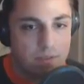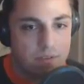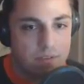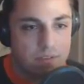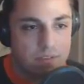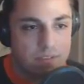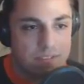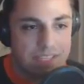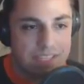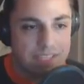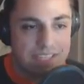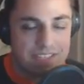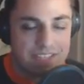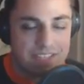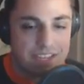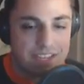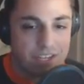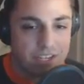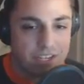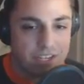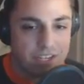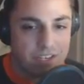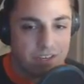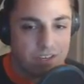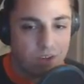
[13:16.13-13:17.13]
That's not
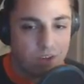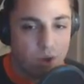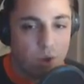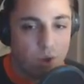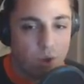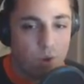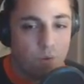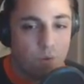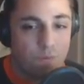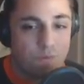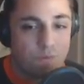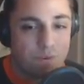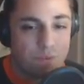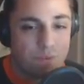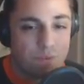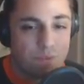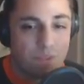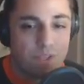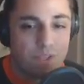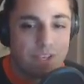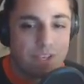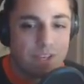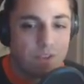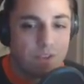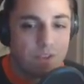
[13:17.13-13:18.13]
good. Oh, for
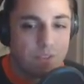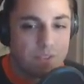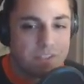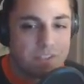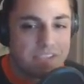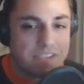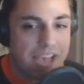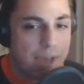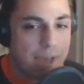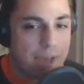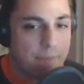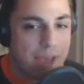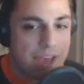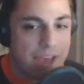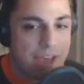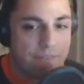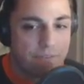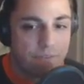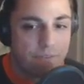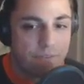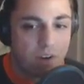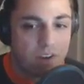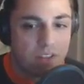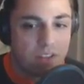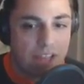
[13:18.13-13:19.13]
look at the top half
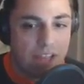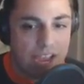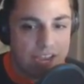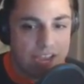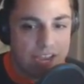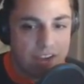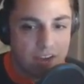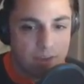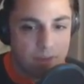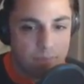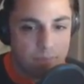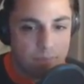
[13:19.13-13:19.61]
of our lineup.